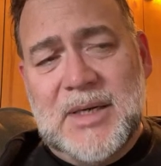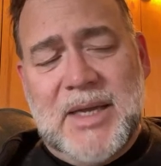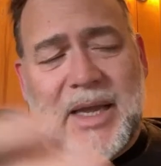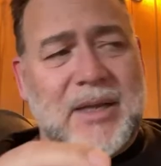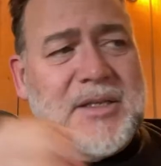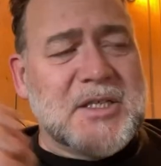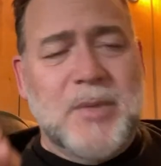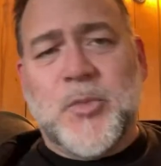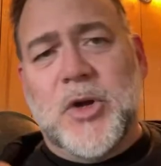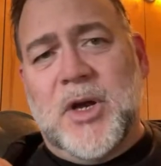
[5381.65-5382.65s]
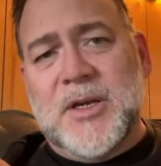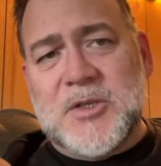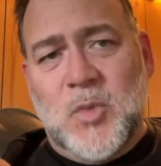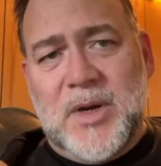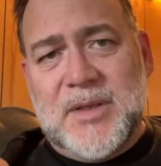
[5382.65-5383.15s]
And Cyprian
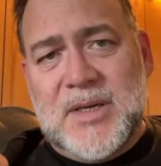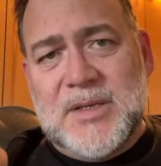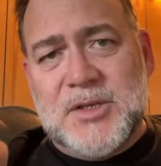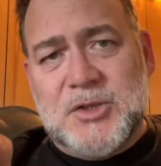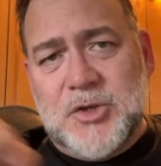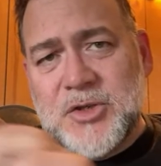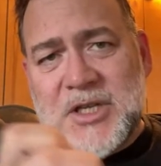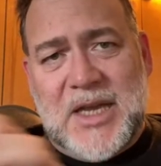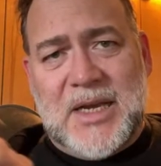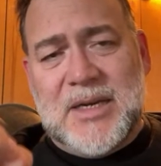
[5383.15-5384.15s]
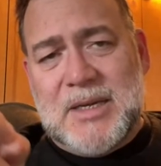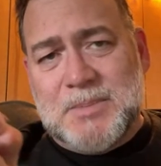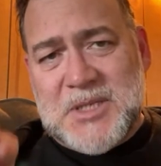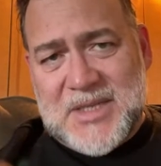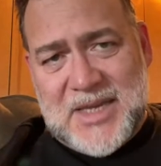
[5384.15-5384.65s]
is one of these churchianity
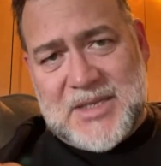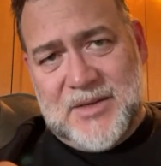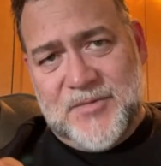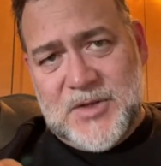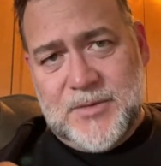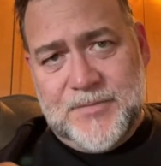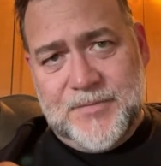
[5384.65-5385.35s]
obsessives.